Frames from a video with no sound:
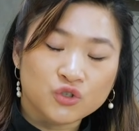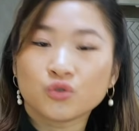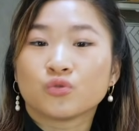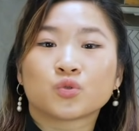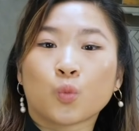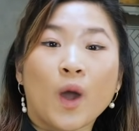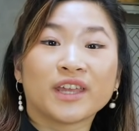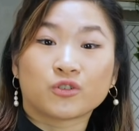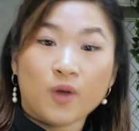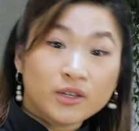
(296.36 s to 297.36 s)
use
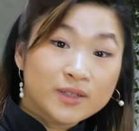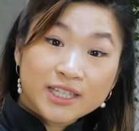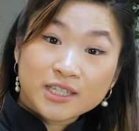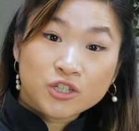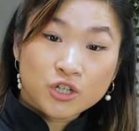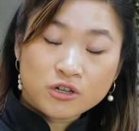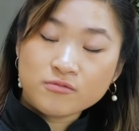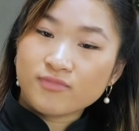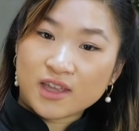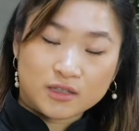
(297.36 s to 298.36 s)
white granulated sugar.
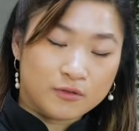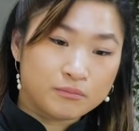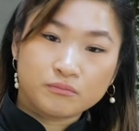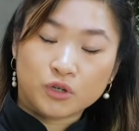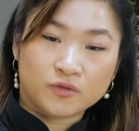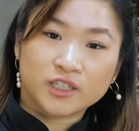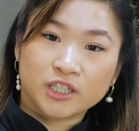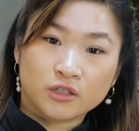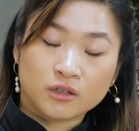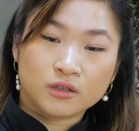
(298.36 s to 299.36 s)
That's a
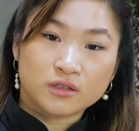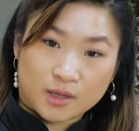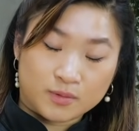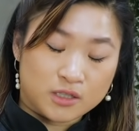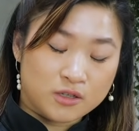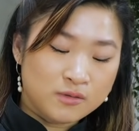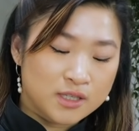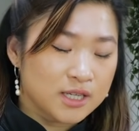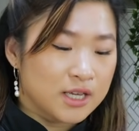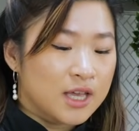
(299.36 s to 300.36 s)
perfectly good substitute.